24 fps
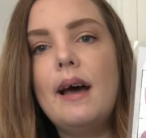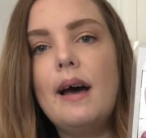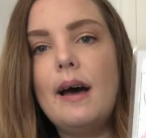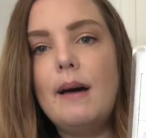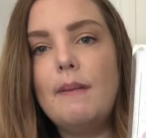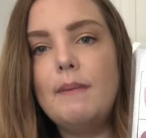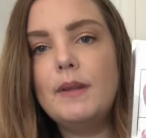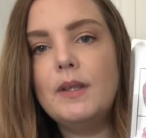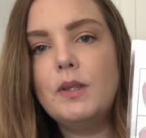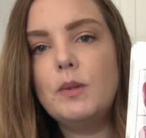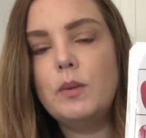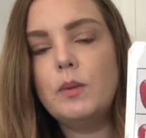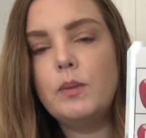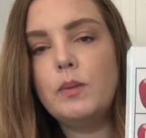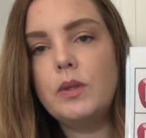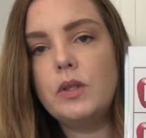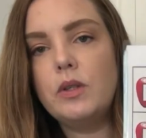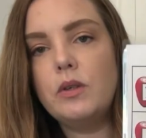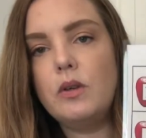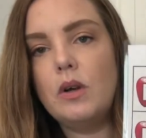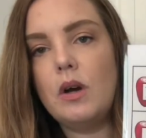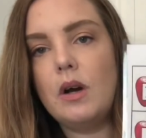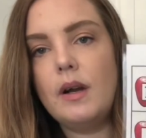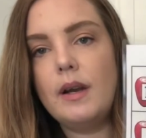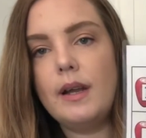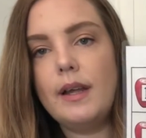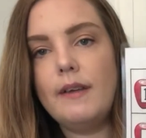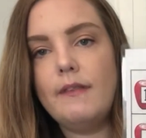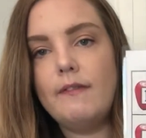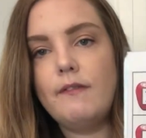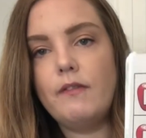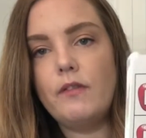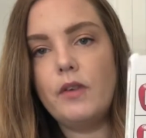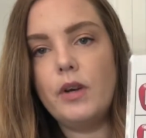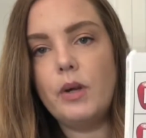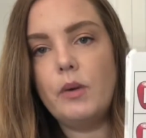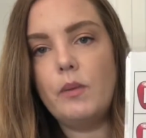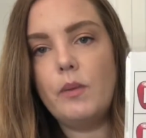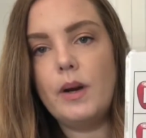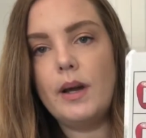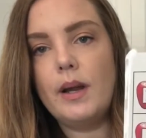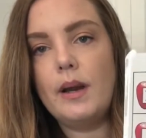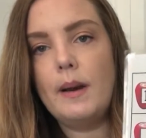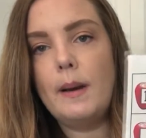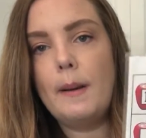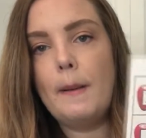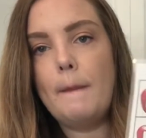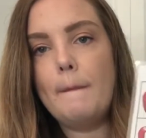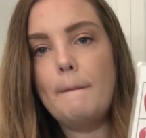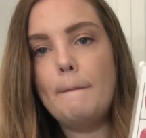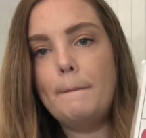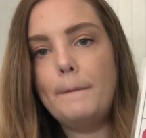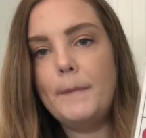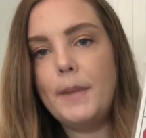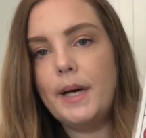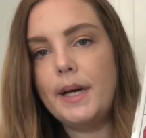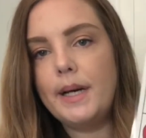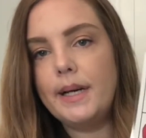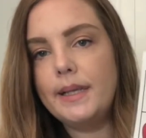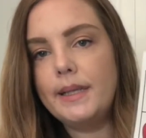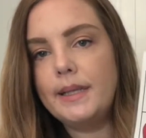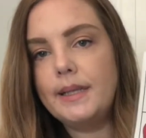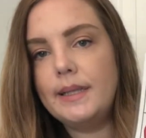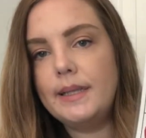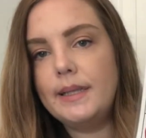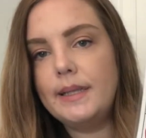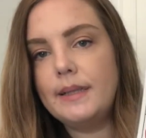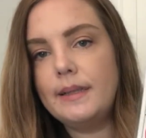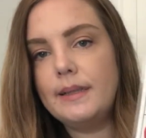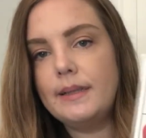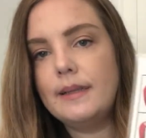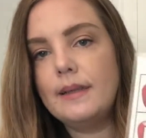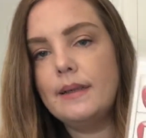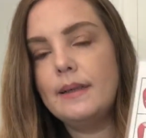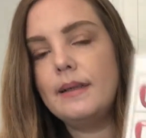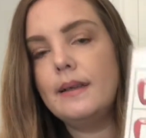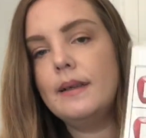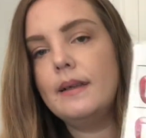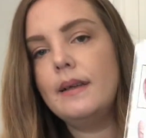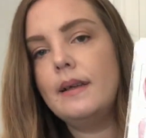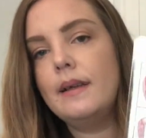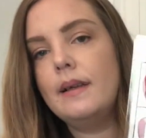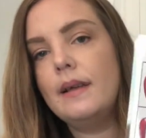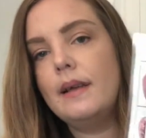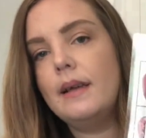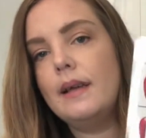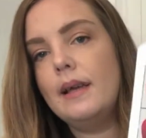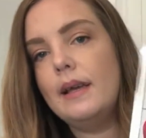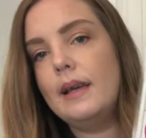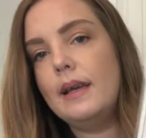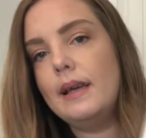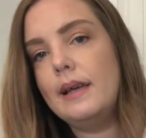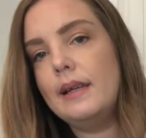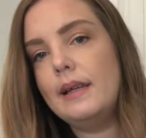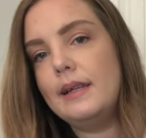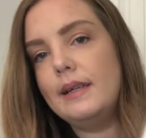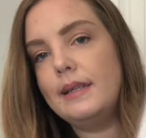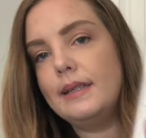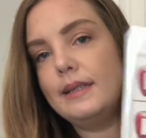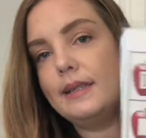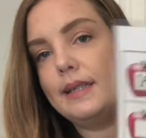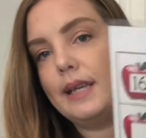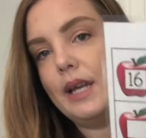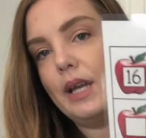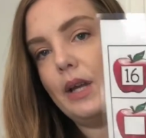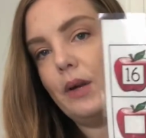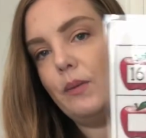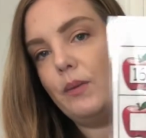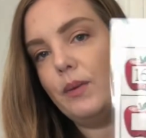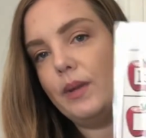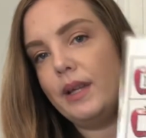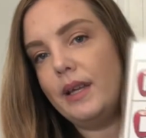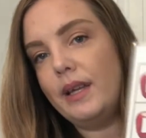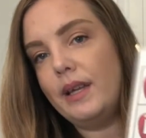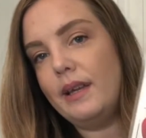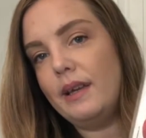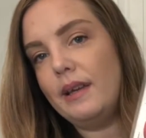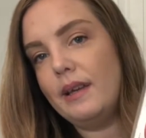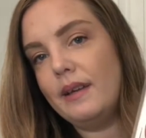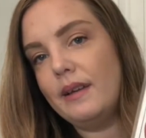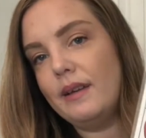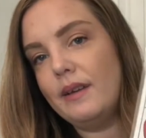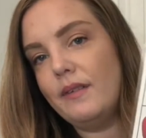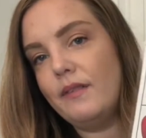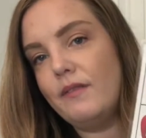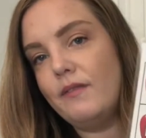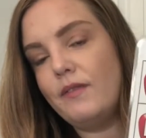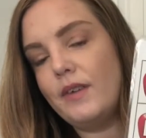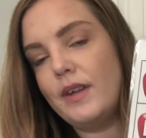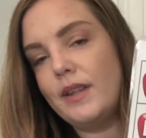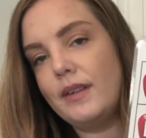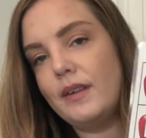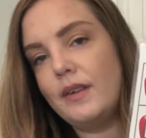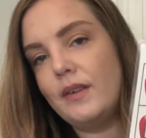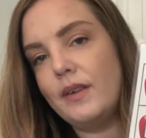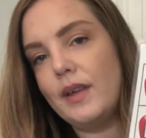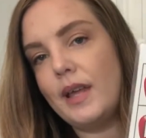This one was not a free one, but it is a really fun little